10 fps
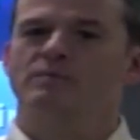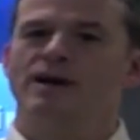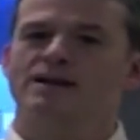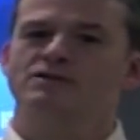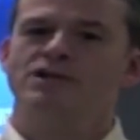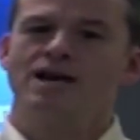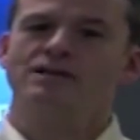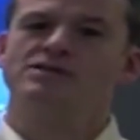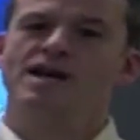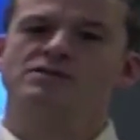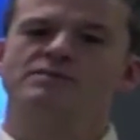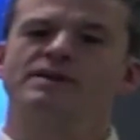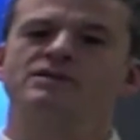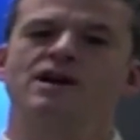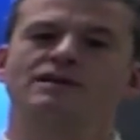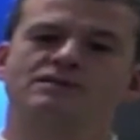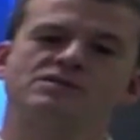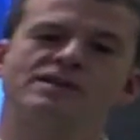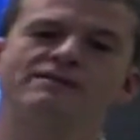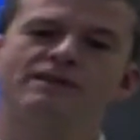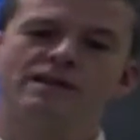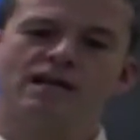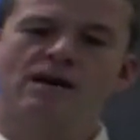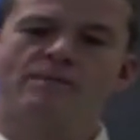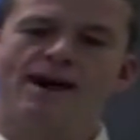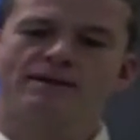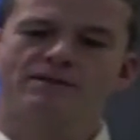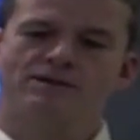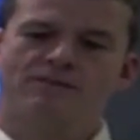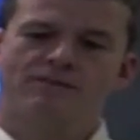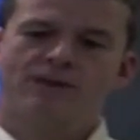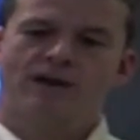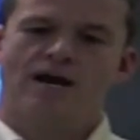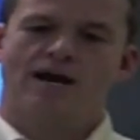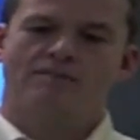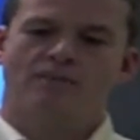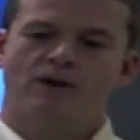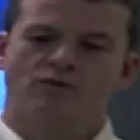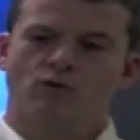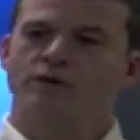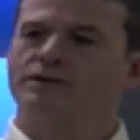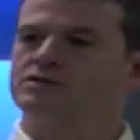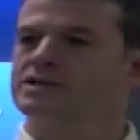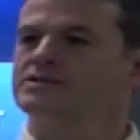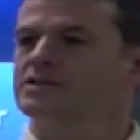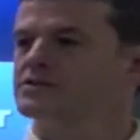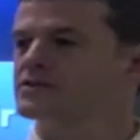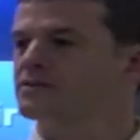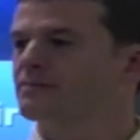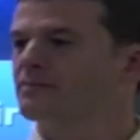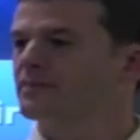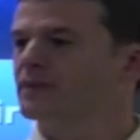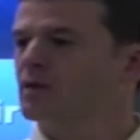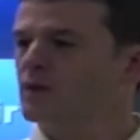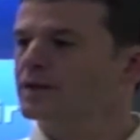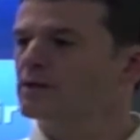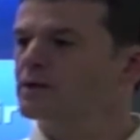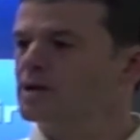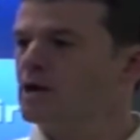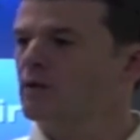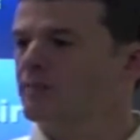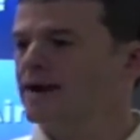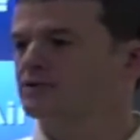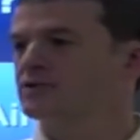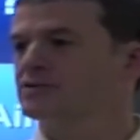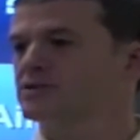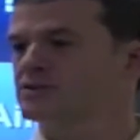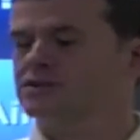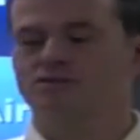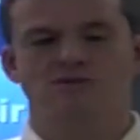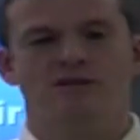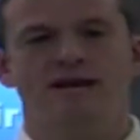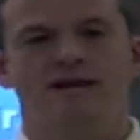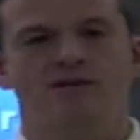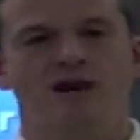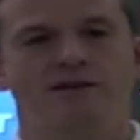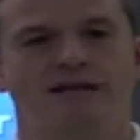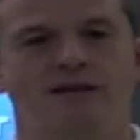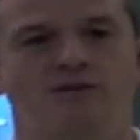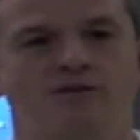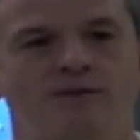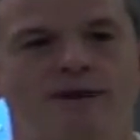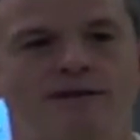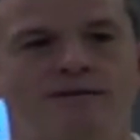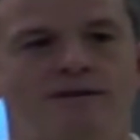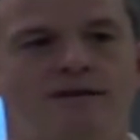But Chuck has asked me to talk this evening about the real Jesus. And what can we know about Jesus? And there's a lot of talk that goes around.